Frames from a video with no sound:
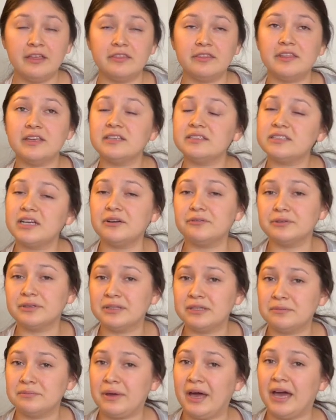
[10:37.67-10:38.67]
things that
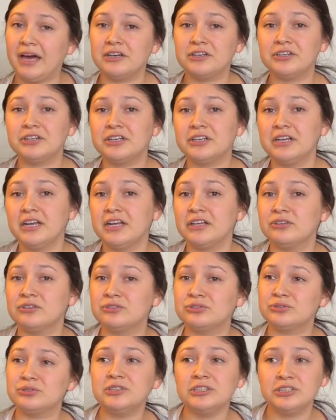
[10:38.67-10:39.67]
really matter, and you
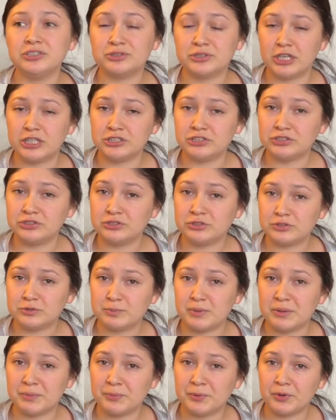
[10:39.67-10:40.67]
truly treasure those
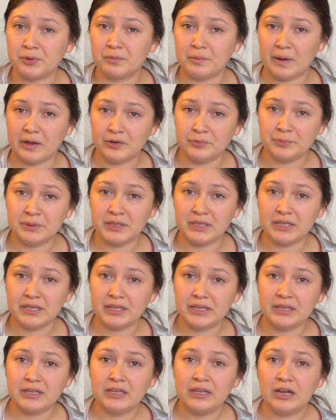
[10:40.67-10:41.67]
people
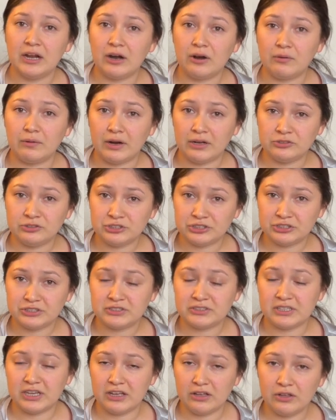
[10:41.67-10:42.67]
around
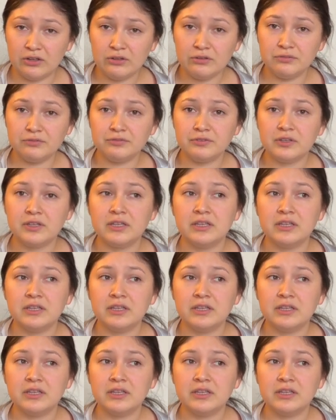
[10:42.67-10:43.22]
yourself,